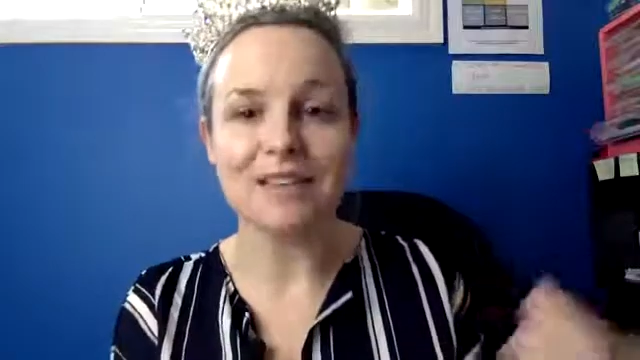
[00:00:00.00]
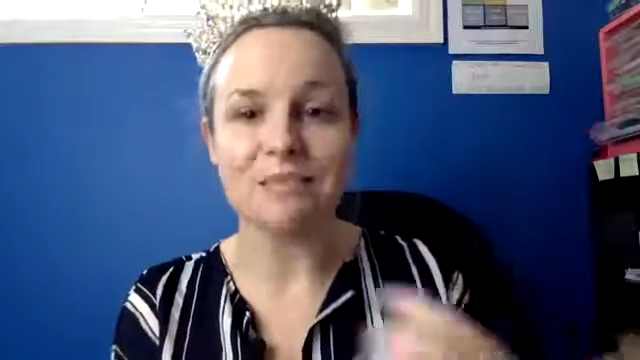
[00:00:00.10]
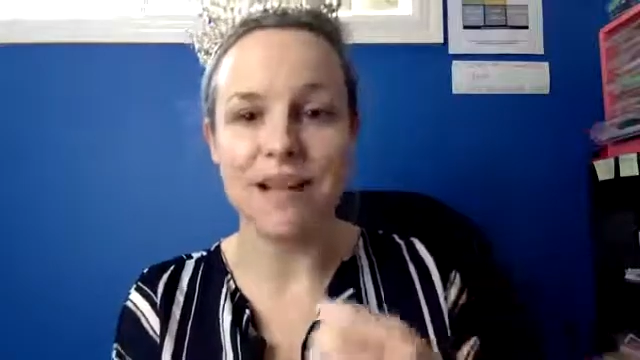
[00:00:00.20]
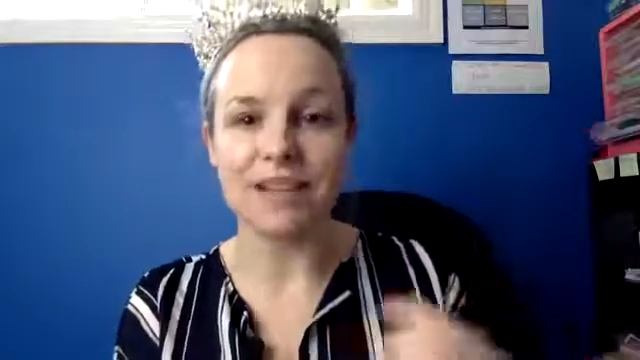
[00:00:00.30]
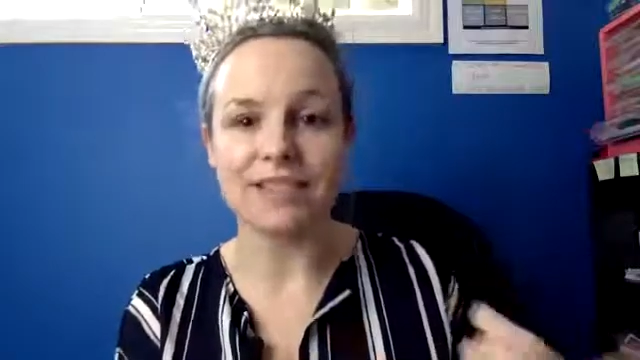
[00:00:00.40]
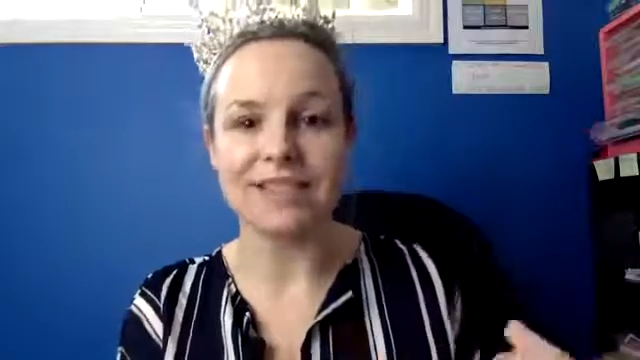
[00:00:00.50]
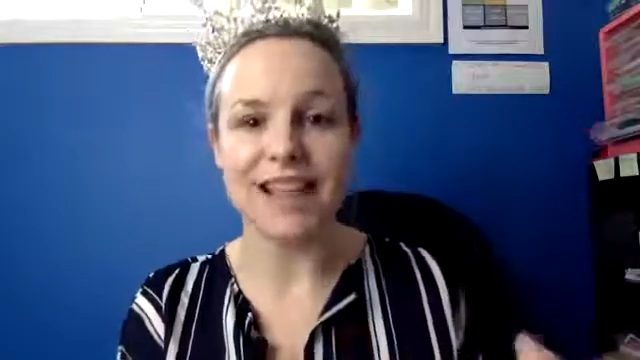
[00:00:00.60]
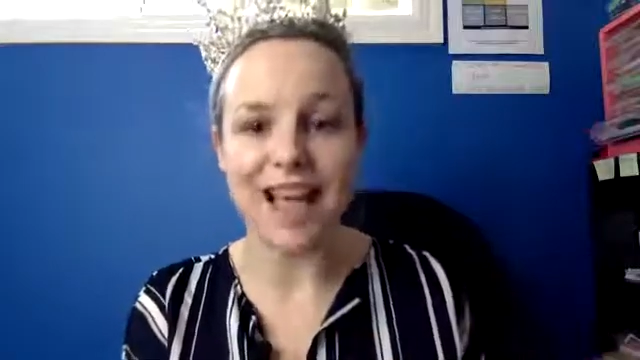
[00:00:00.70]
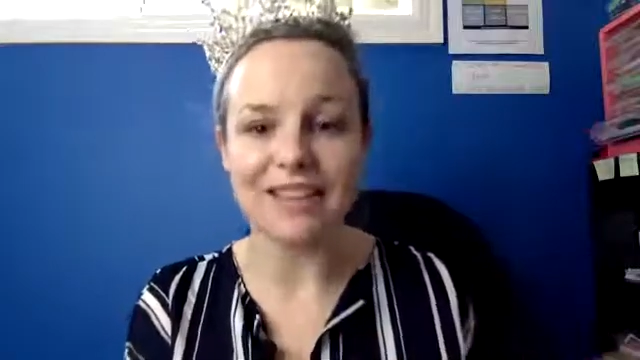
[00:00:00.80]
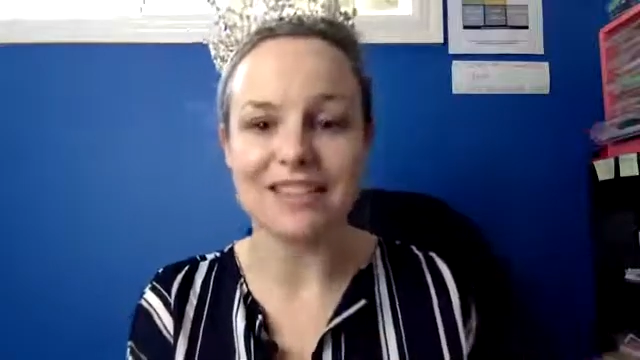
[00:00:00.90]
about this
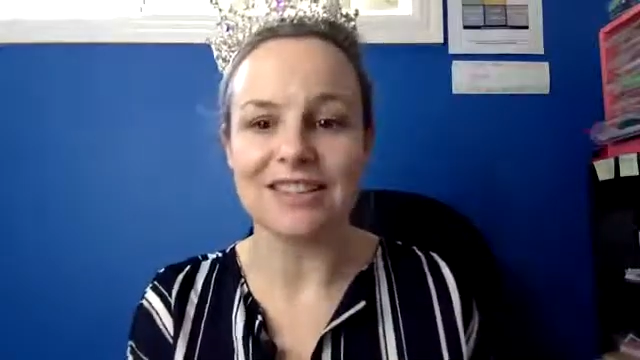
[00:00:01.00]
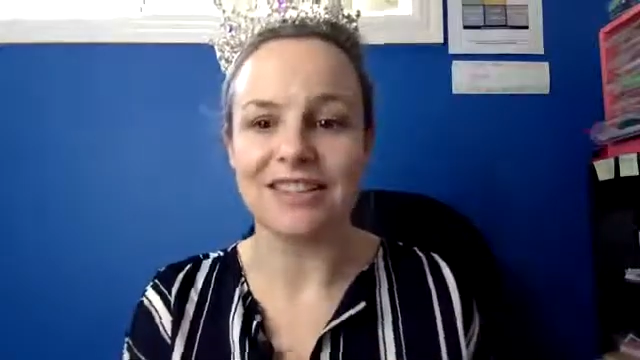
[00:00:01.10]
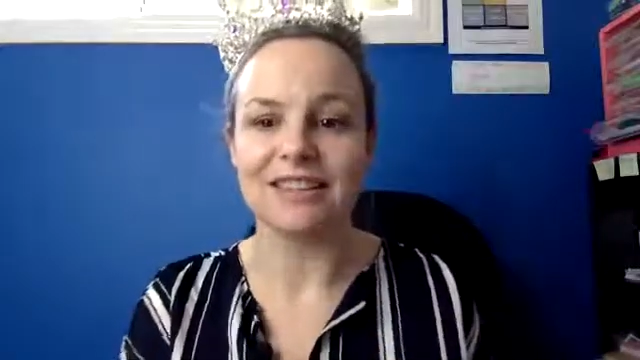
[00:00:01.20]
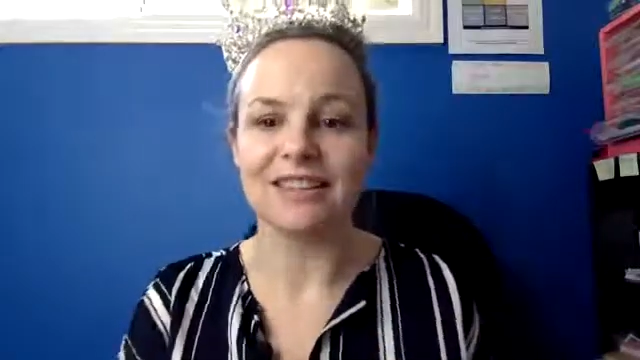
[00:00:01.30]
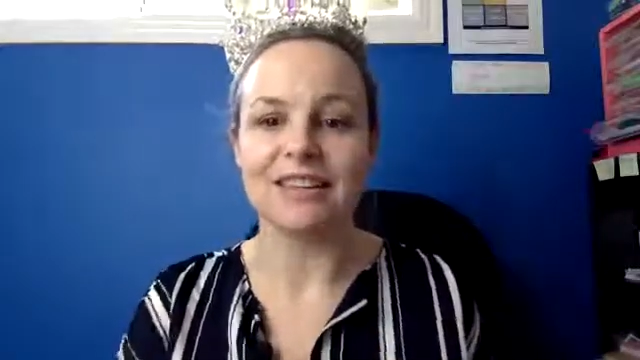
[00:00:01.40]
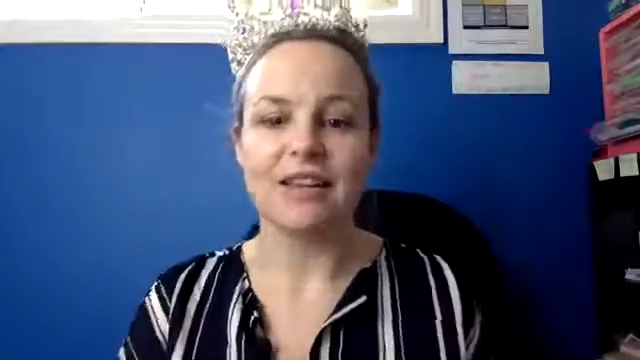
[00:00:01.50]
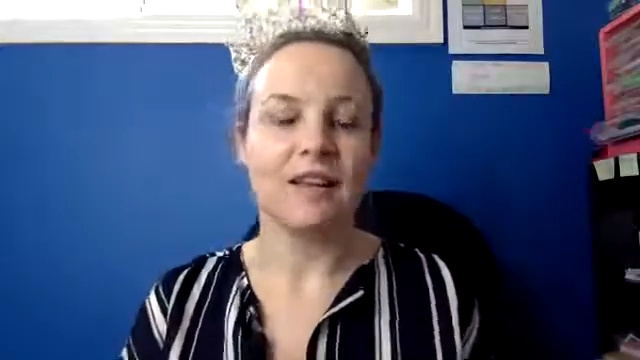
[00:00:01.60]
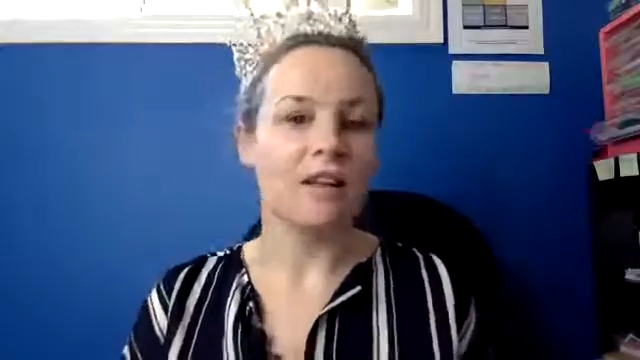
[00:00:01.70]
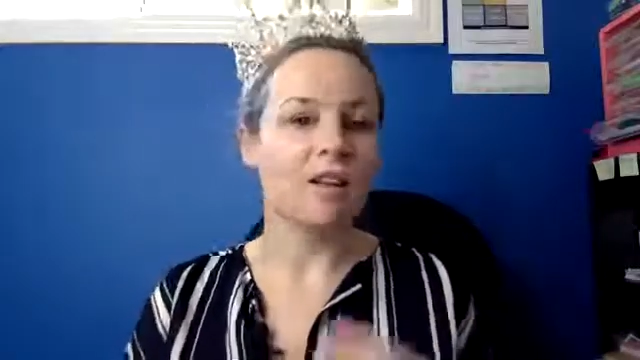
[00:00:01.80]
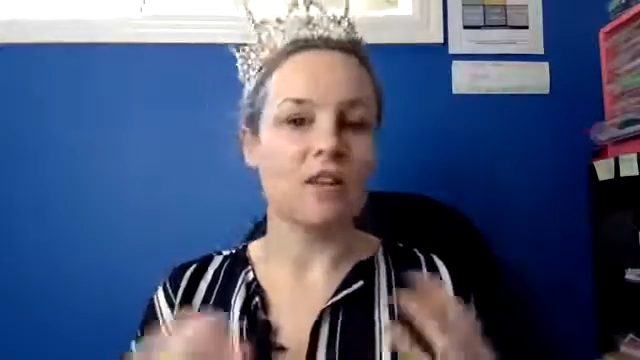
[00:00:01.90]
action?
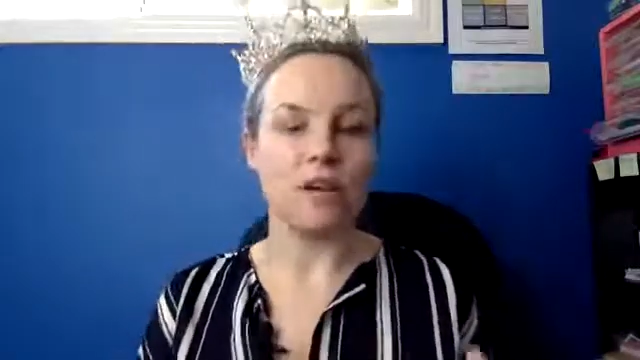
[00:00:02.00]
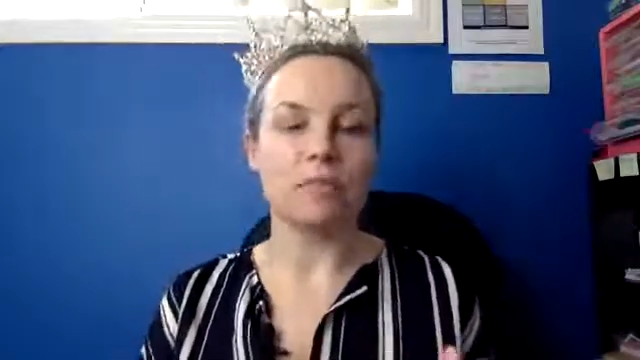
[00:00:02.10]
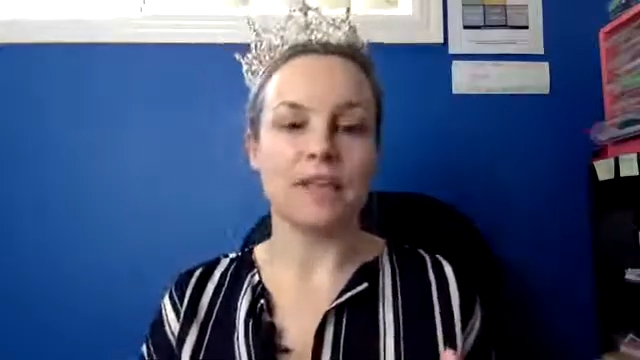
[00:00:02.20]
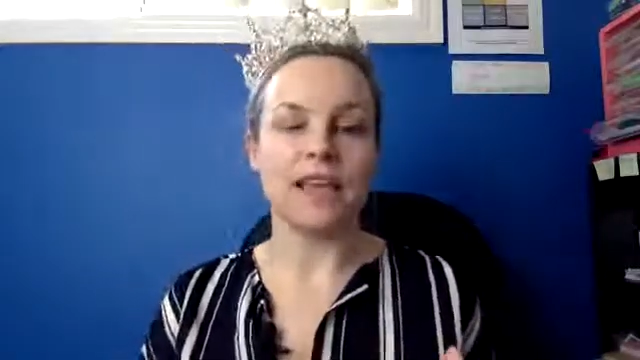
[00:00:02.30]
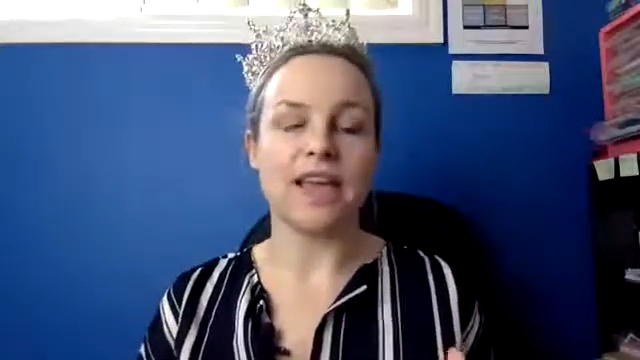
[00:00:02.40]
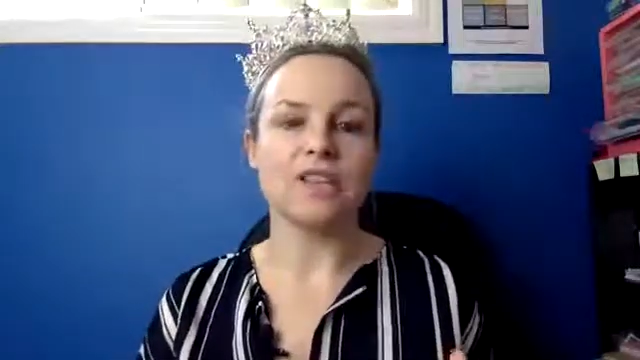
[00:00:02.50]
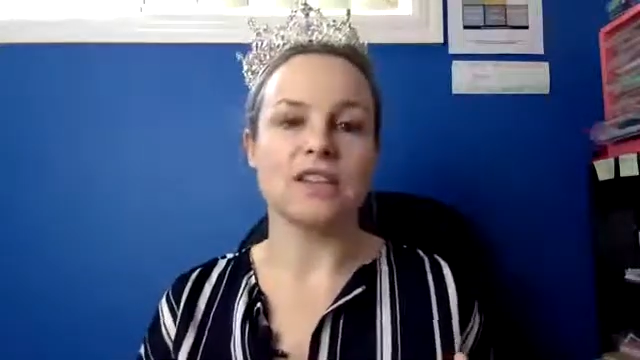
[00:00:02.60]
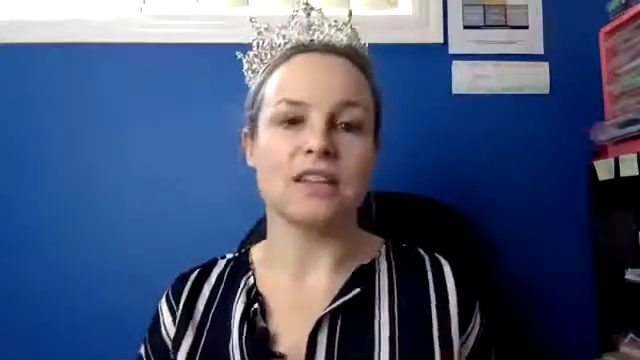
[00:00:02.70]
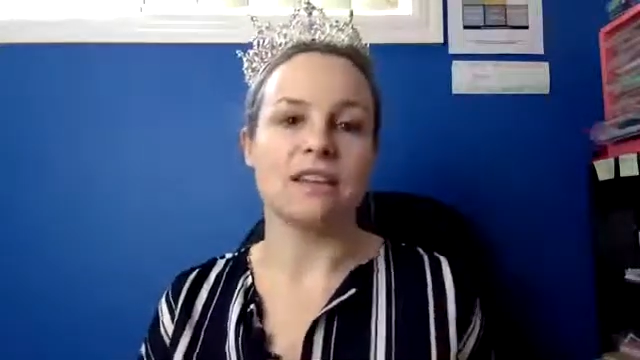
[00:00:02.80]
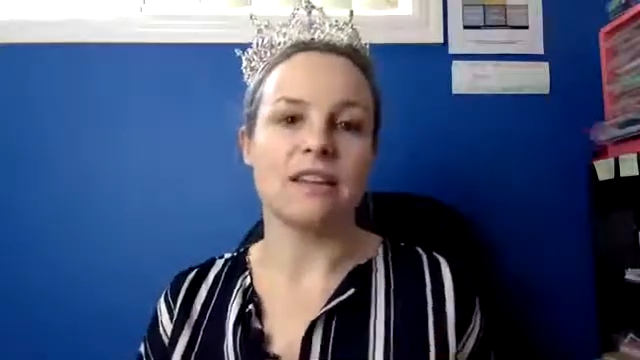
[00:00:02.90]

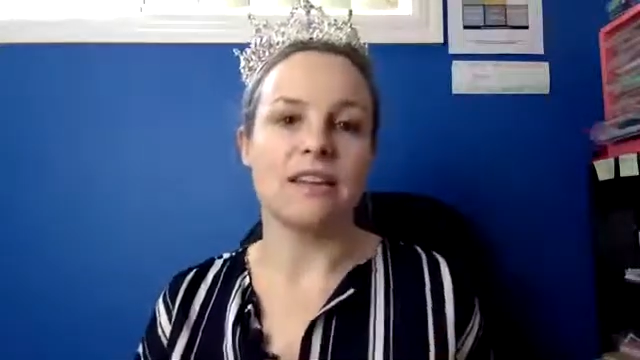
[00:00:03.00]
Complication.